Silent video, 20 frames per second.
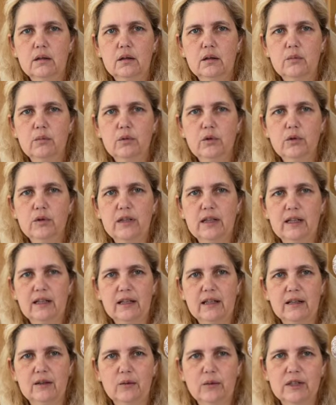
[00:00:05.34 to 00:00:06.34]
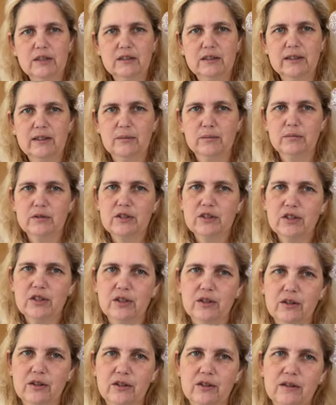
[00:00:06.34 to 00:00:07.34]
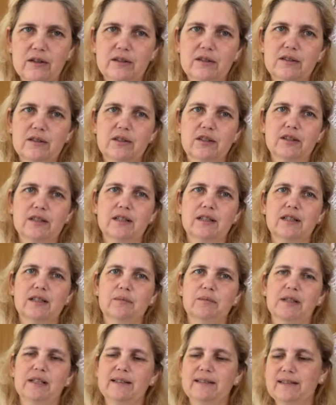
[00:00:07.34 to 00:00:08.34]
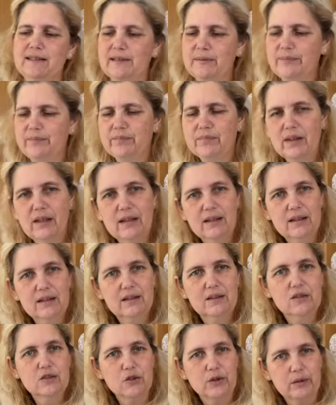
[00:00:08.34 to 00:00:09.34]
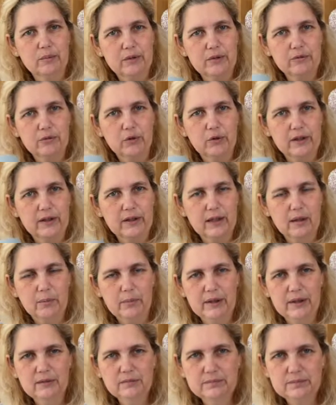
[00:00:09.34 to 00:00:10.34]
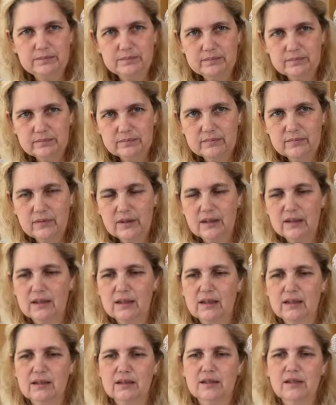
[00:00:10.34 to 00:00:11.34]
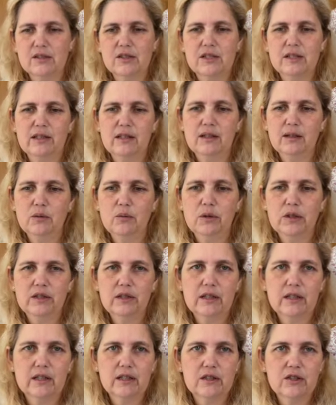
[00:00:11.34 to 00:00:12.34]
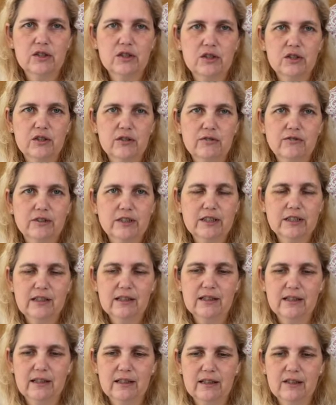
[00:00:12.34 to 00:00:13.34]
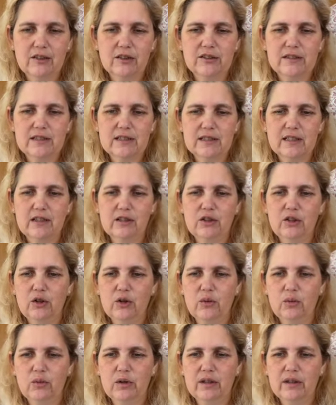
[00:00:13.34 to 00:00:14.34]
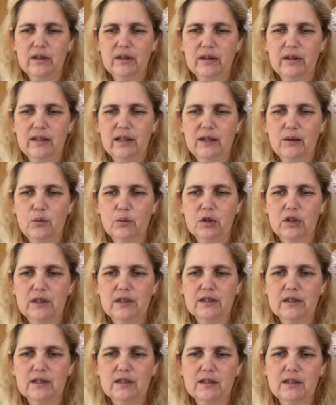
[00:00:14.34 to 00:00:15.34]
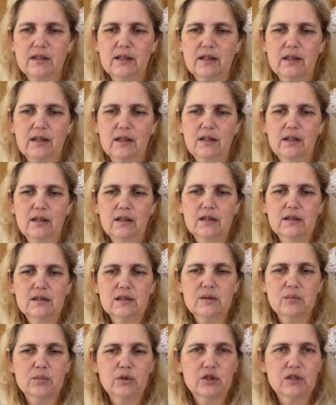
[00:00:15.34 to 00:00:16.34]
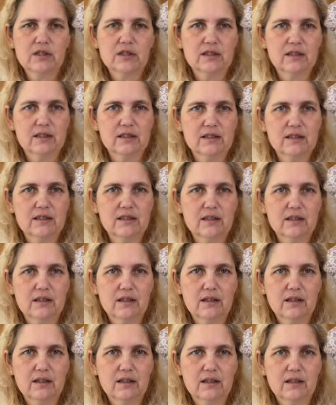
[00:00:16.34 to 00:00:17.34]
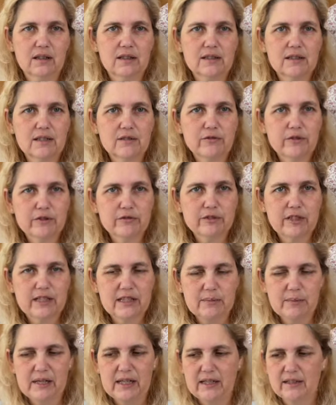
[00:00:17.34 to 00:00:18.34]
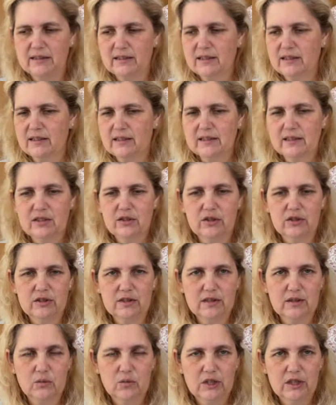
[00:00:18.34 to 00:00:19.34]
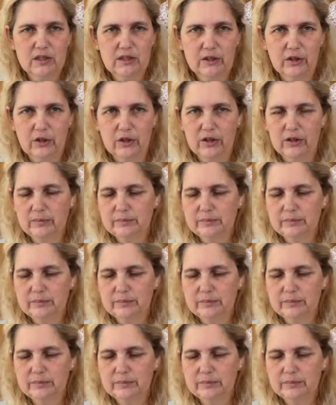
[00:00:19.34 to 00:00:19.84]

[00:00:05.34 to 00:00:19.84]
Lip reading: Good morning and welcome to So Timeless. Join me for a cuppa. And today we're going to finally continue with the white spotted 1950s blouse that I started a while ago.